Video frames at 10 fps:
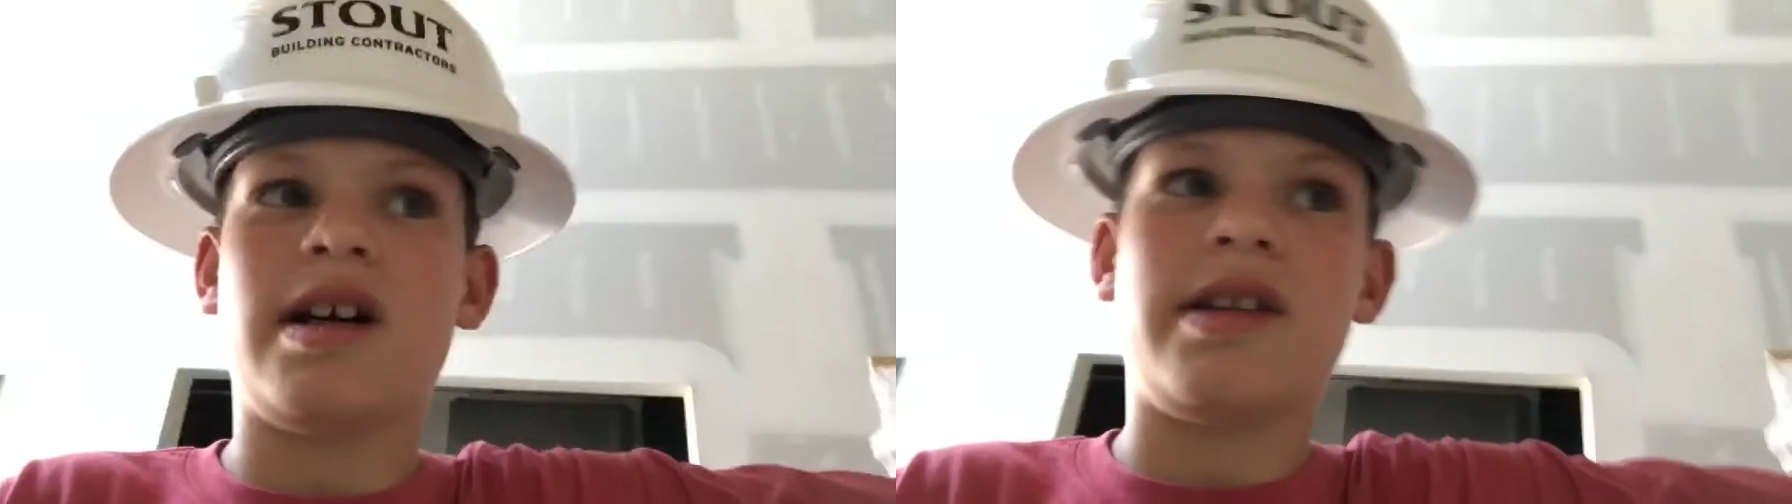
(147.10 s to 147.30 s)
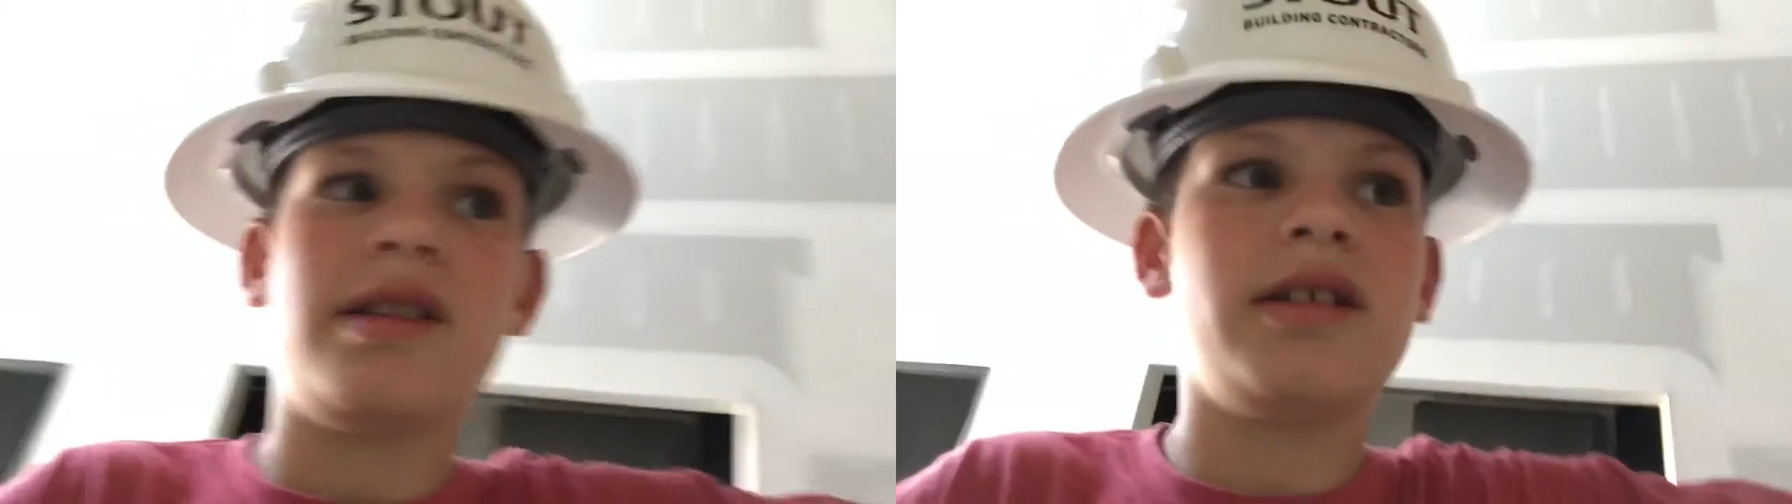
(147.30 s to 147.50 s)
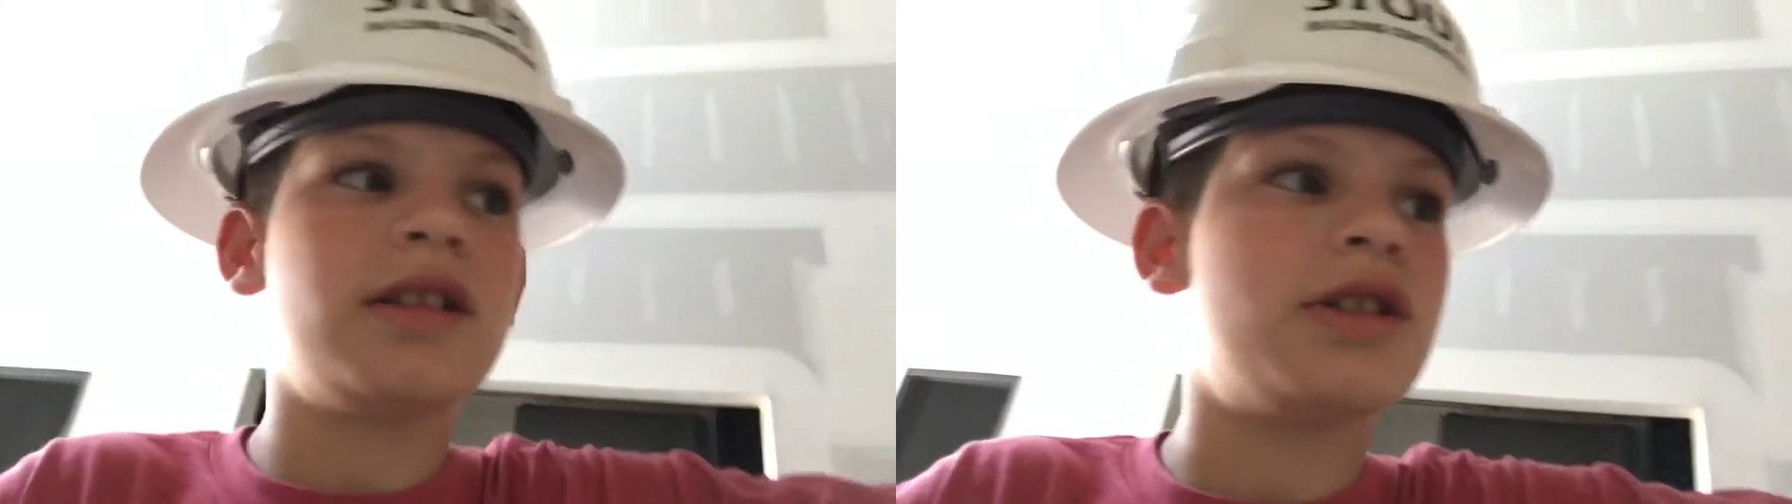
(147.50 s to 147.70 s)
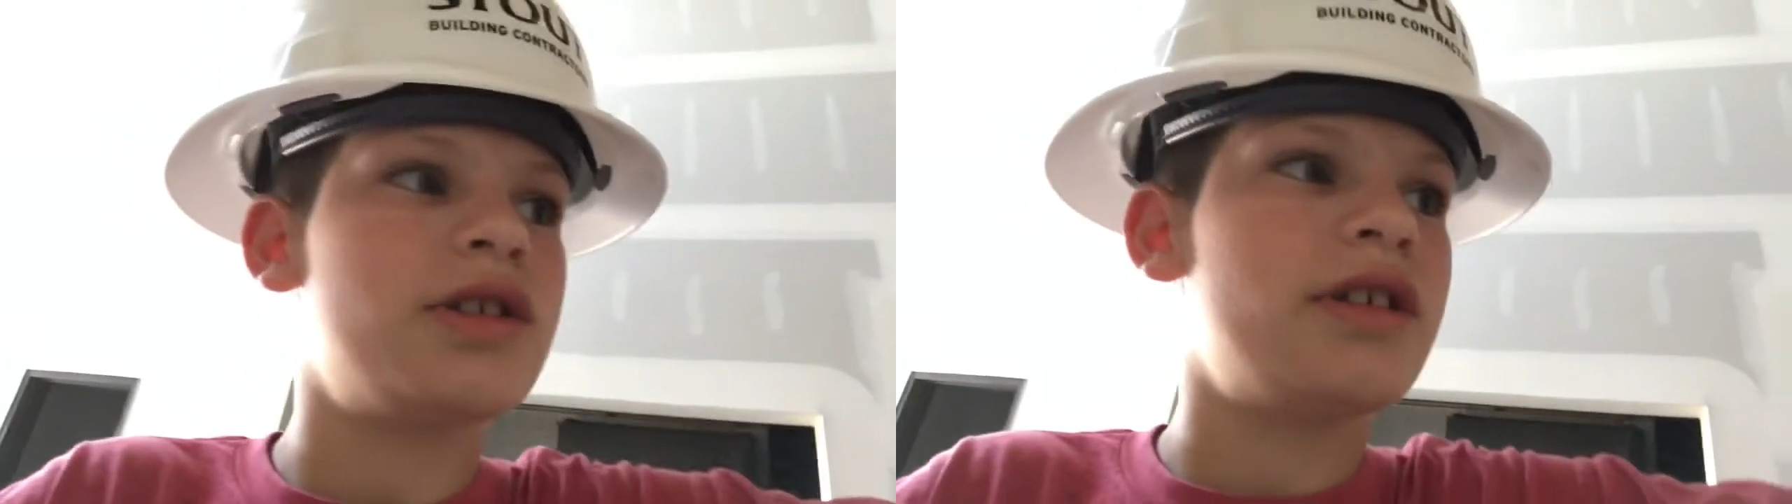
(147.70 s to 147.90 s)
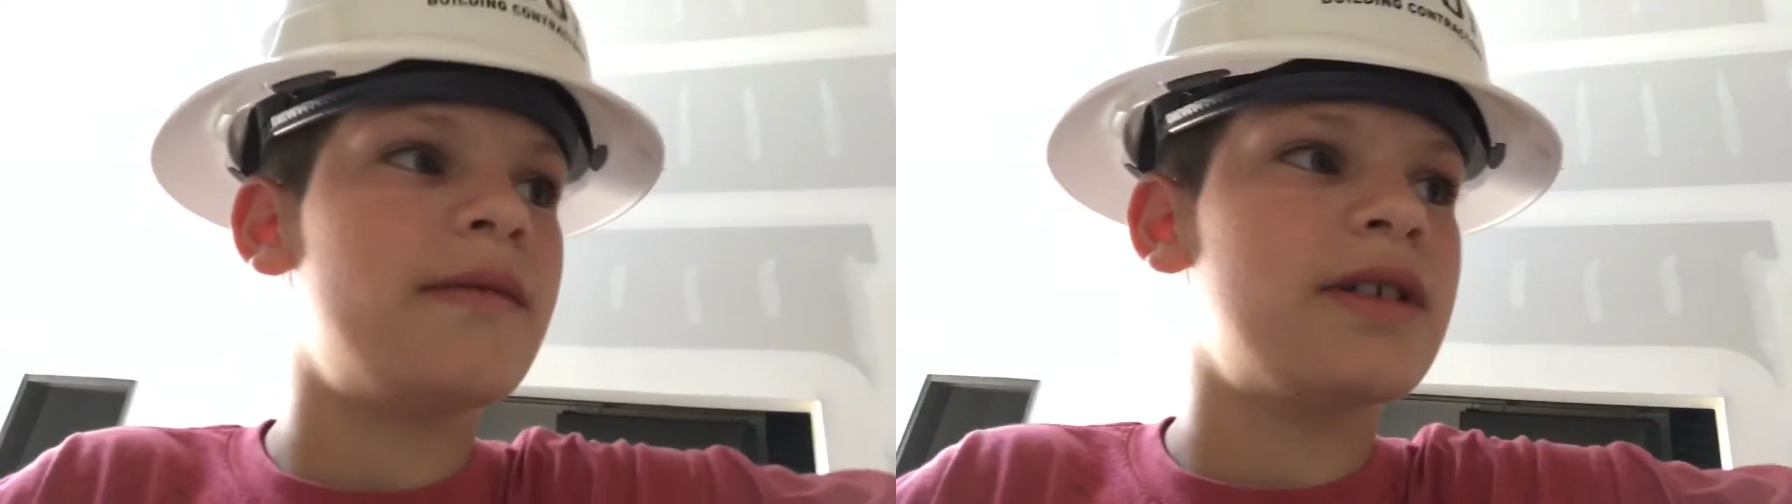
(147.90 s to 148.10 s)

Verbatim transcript: I think they should give